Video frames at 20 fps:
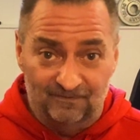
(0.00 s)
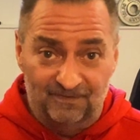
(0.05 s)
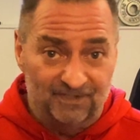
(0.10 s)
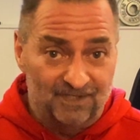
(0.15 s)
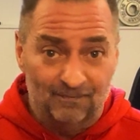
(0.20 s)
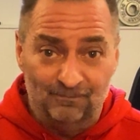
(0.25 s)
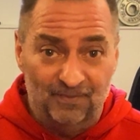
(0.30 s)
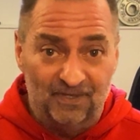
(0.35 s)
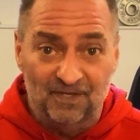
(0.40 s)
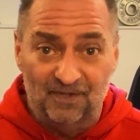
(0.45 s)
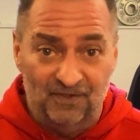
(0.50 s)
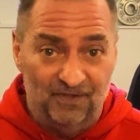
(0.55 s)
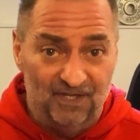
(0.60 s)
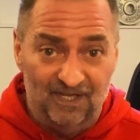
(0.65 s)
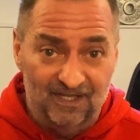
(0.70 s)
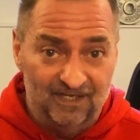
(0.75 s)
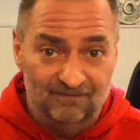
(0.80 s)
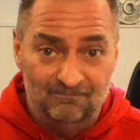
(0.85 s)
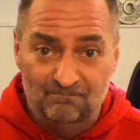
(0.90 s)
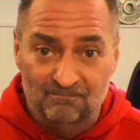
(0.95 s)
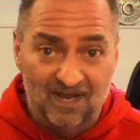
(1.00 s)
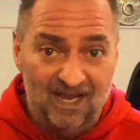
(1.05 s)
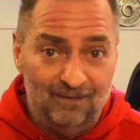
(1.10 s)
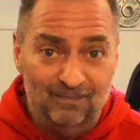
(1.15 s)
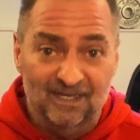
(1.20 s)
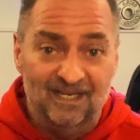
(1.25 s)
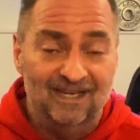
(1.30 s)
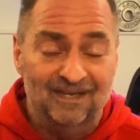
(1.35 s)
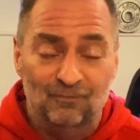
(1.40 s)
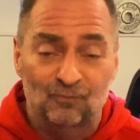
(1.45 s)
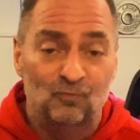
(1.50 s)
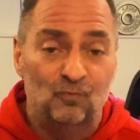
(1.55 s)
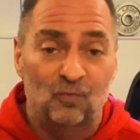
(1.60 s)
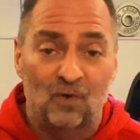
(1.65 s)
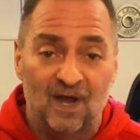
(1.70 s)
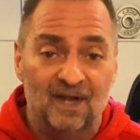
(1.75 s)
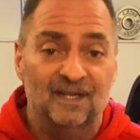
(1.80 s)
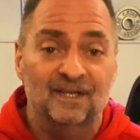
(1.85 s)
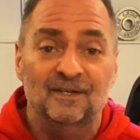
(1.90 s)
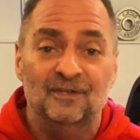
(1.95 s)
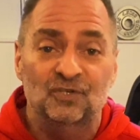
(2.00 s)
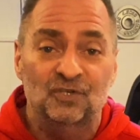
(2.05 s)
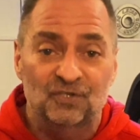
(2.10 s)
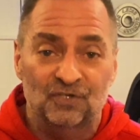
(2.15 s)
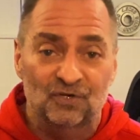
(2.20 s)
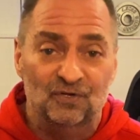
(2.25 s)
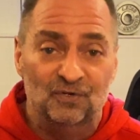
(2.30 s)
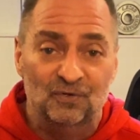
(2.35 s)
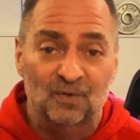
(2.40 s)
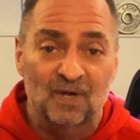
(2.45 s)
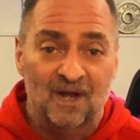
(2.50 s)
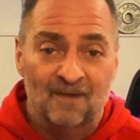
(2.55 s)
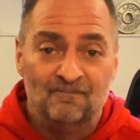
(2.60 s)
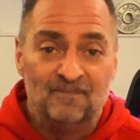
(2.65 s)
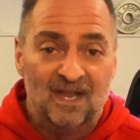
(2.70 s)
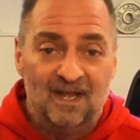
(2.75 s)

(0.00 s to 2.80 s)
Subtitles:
Something thin, maybe a running shoe